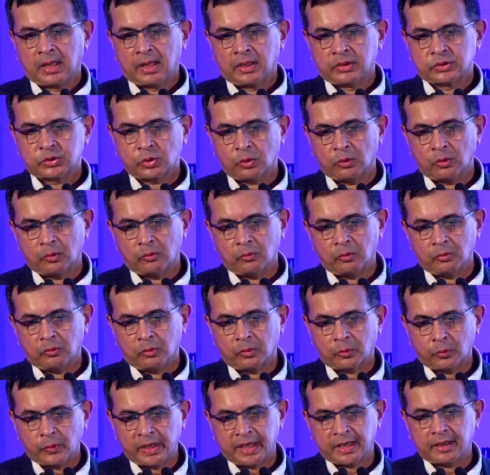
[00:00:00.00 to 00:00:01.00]
So
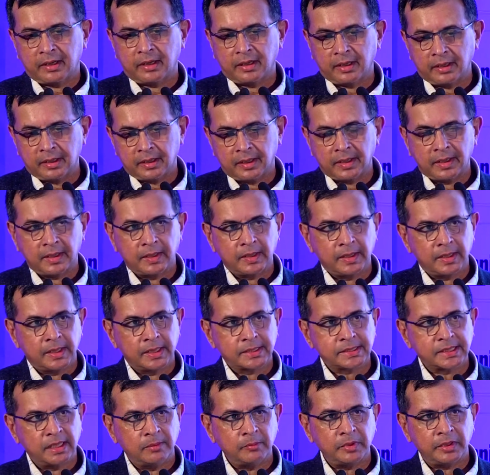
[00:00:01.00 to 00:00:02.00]
quick
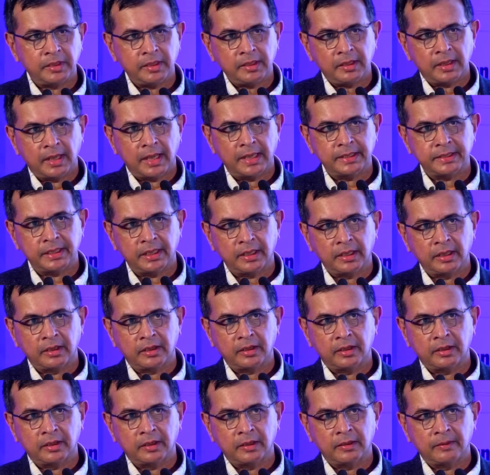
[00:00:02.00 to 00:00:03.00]
summary, I think
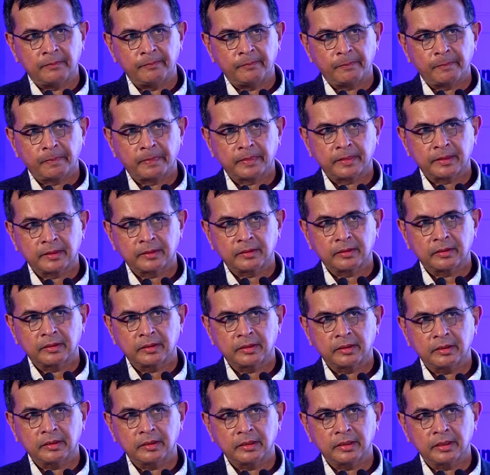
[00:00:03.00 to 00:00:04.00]

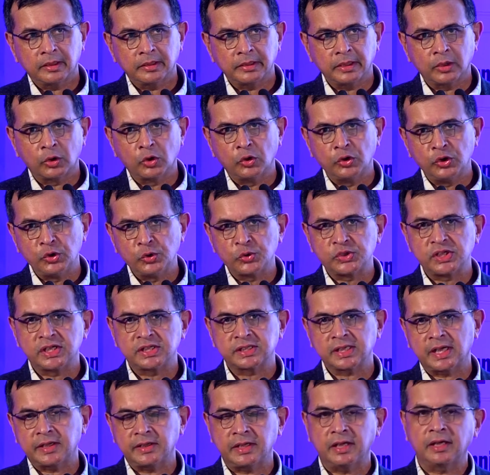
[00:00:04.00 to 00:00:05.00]
the good news
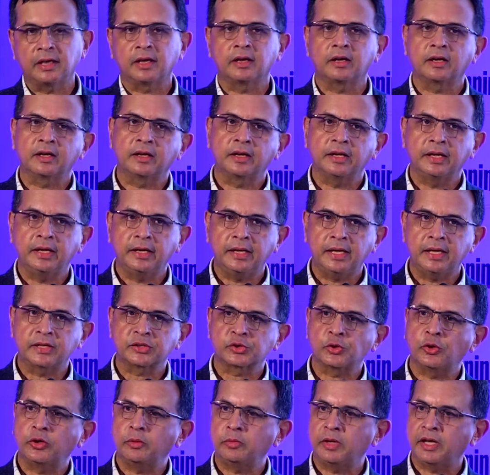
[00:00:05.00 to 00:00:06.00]
is I think India is
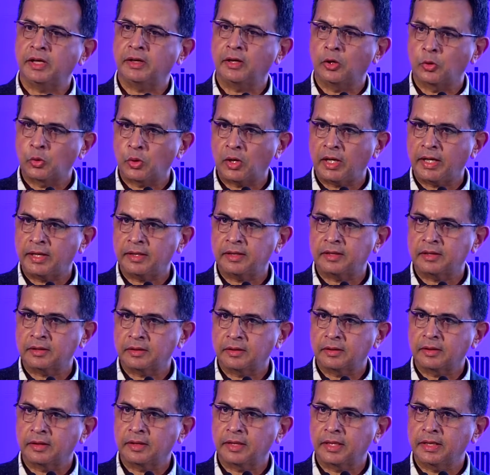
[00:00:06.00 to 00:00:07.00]
going to be an outlier
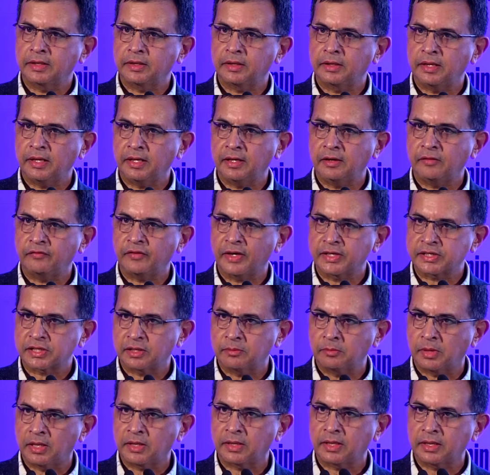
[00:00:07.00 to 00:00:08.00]
in the
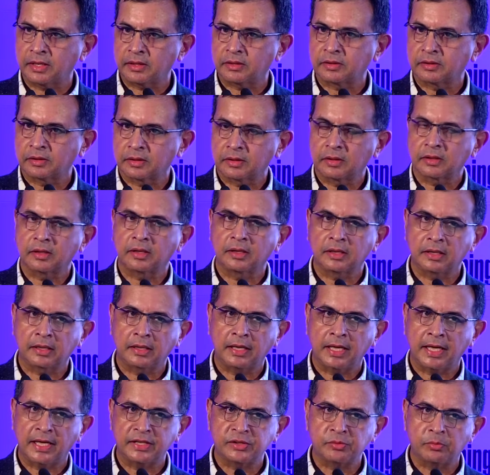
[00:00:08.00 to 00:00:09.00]
fashion market,
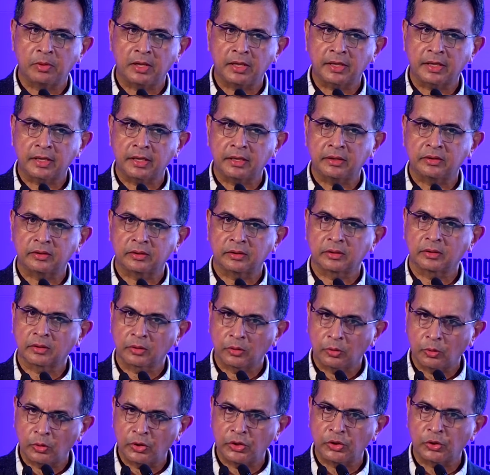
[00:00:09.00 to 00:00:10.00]
large market,
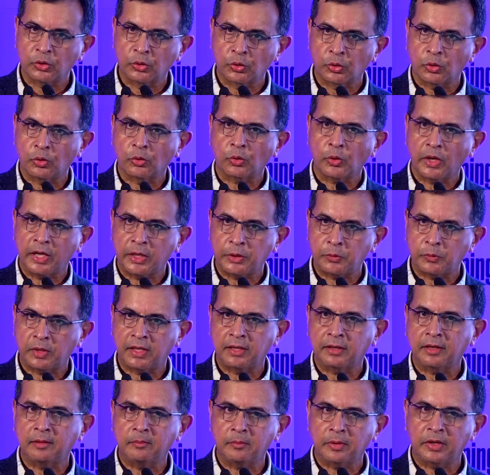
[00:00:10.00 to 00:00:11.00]
going to grow quite
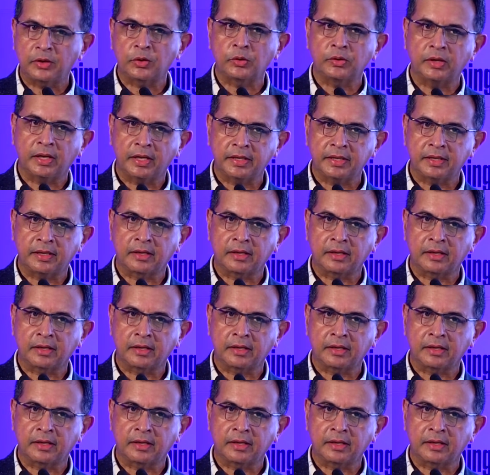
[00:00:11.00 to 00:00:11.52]
well compared to the